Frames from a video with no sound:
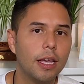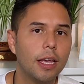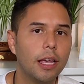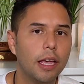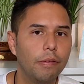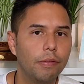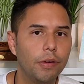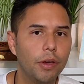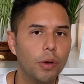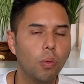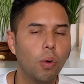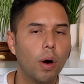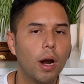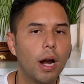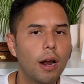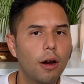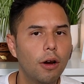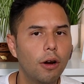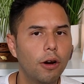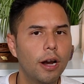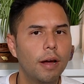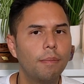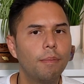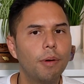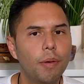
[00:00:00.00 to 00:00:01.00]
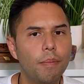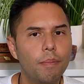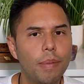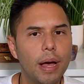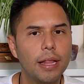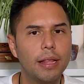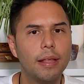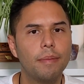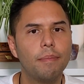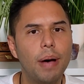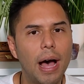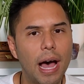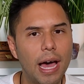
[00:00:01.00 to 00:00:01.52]
If you want to learn about
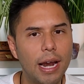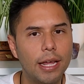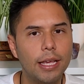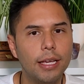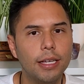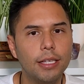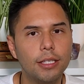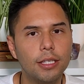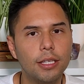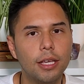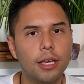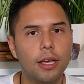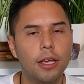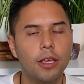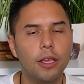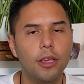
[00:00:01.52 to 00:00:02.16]
mathematics,